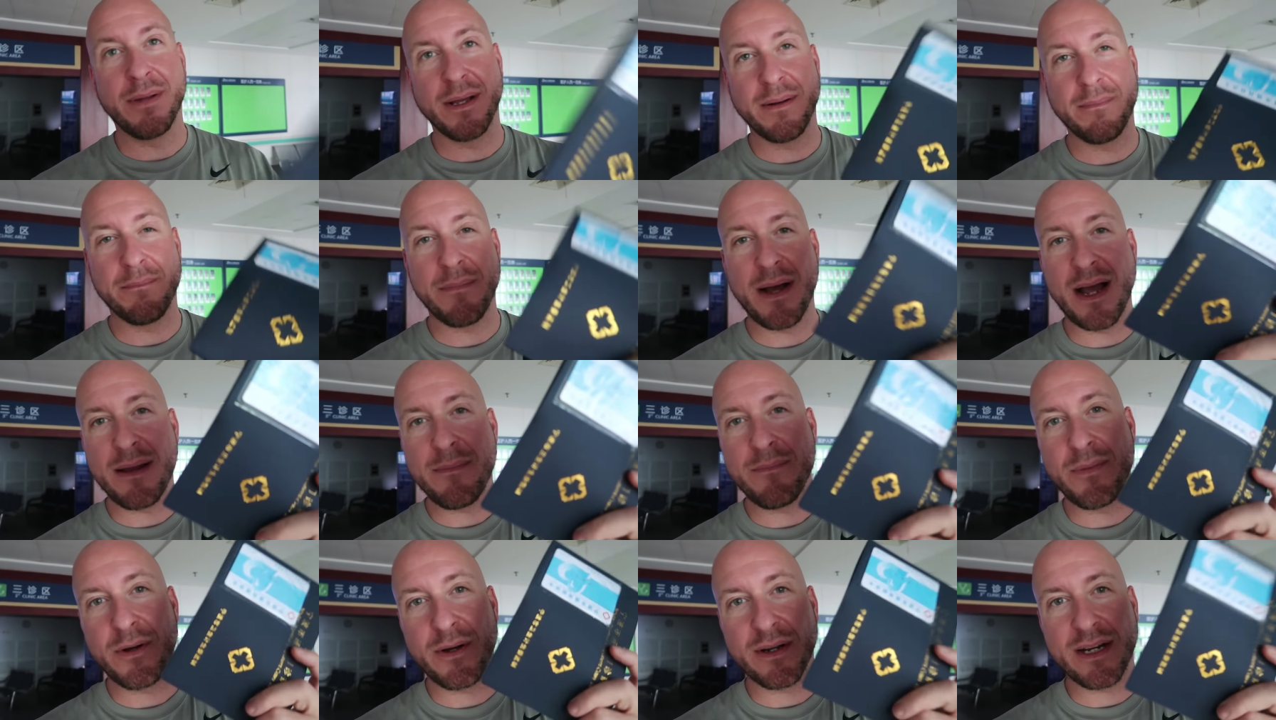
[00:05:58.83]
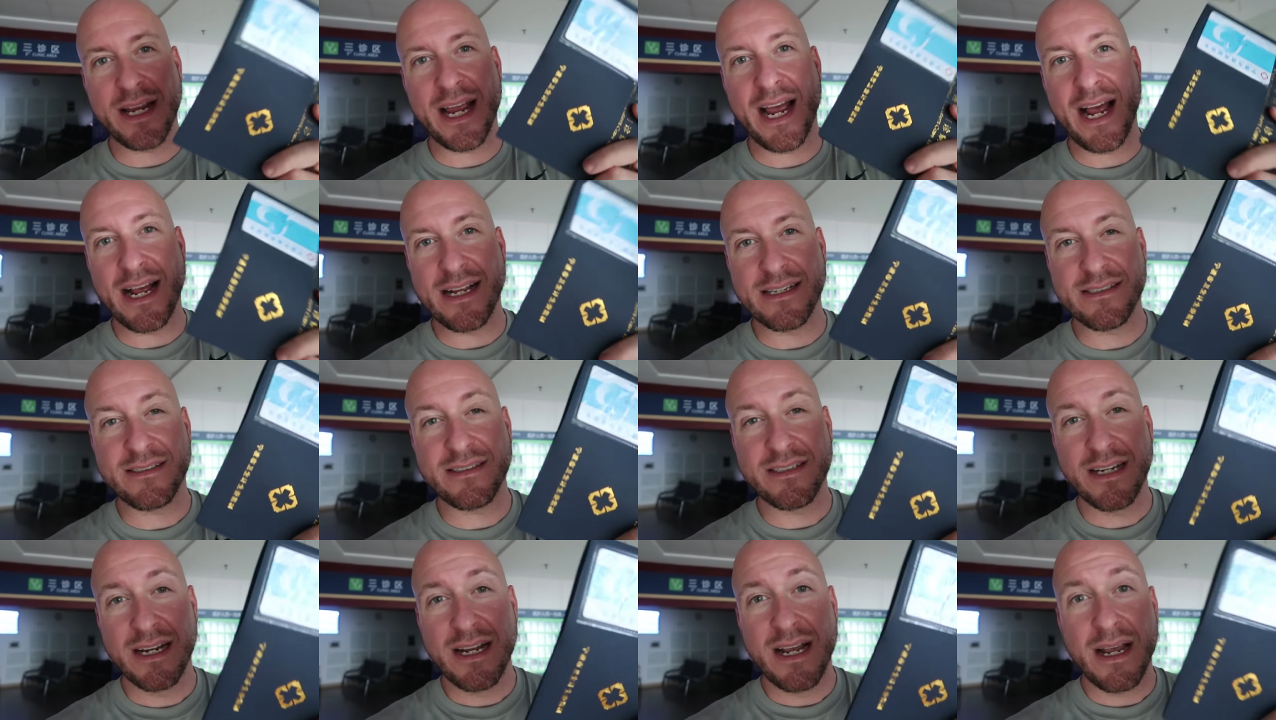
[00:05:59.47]
But my book
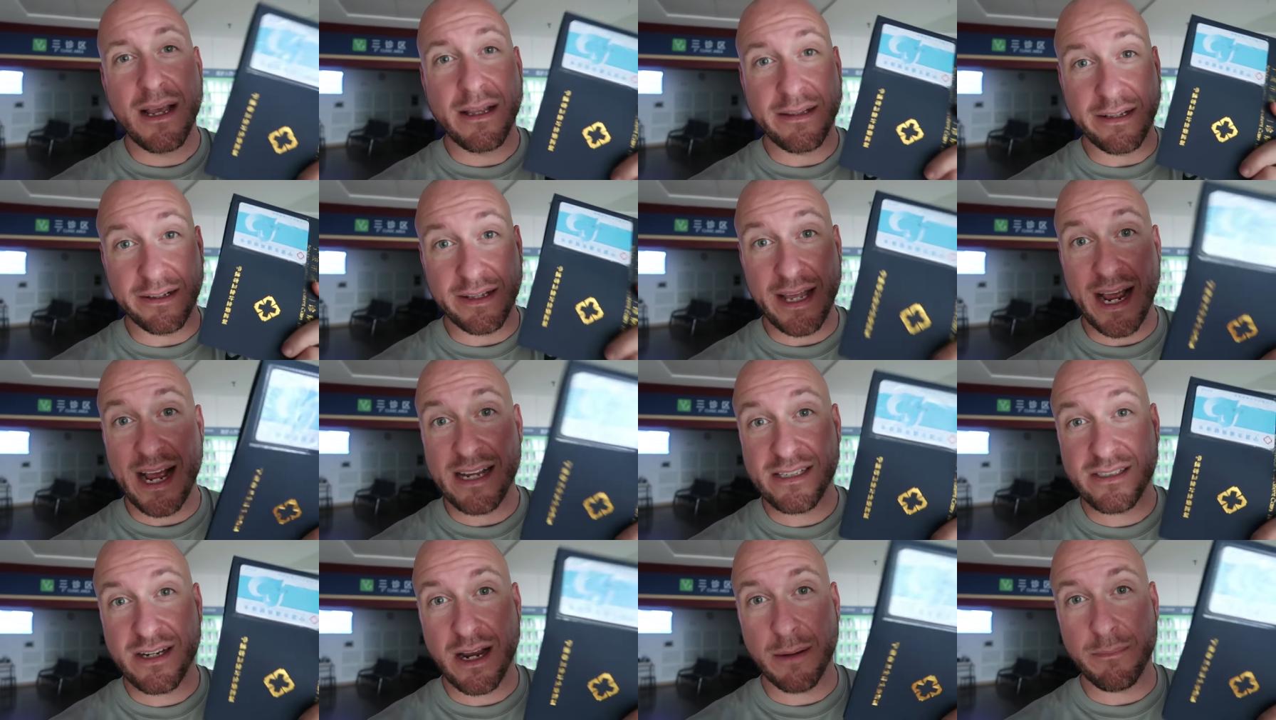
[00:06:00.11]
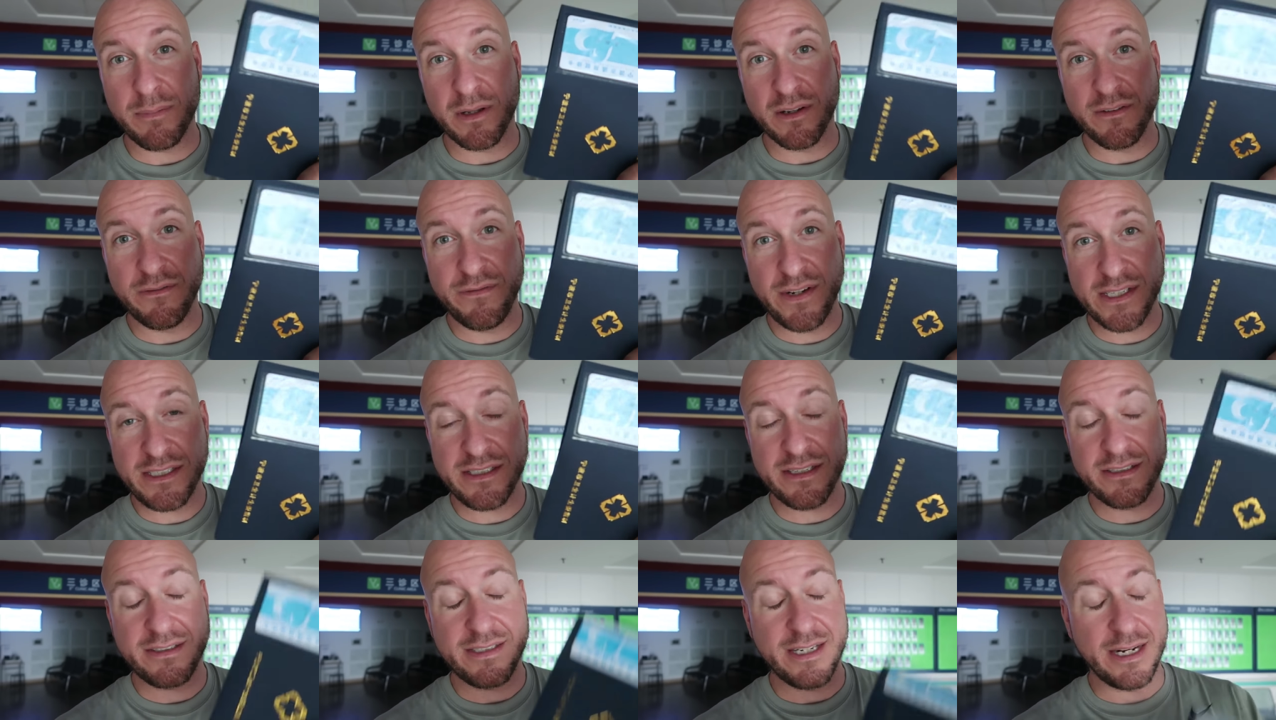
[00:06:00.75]
has the last couple of
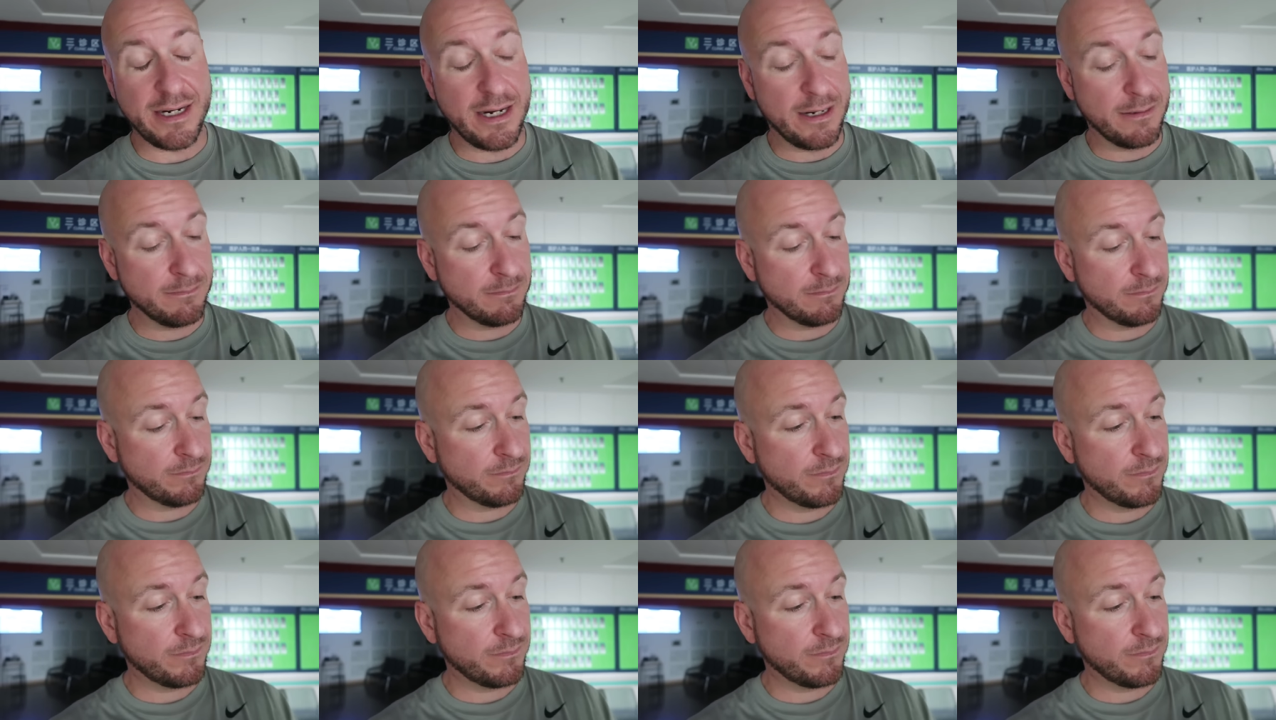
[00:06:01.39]
visits in it.